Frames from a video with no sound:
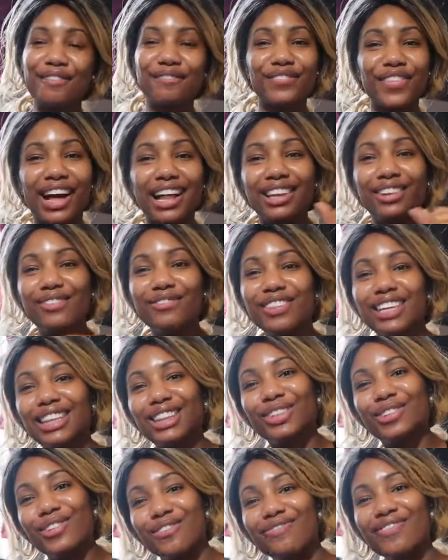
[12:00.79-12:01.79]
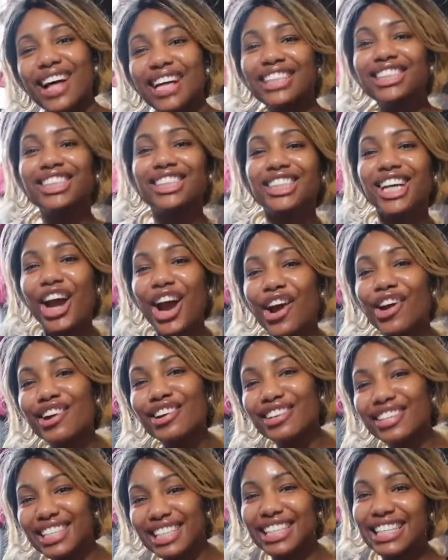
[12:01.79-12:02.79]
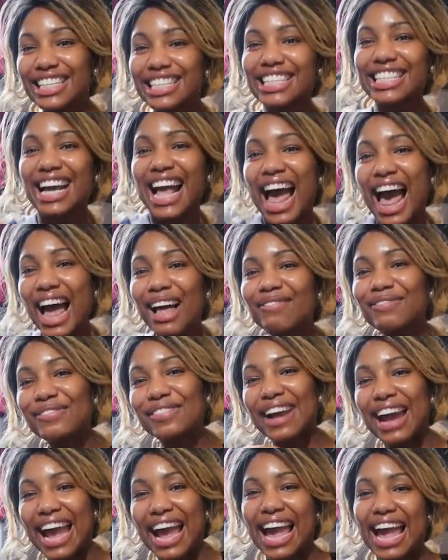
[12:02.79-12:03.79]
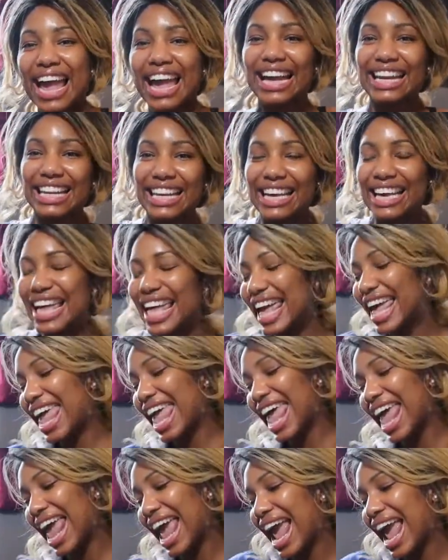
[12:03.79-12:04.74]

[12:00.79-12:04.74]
Follow me through my journey. I'm pregnant.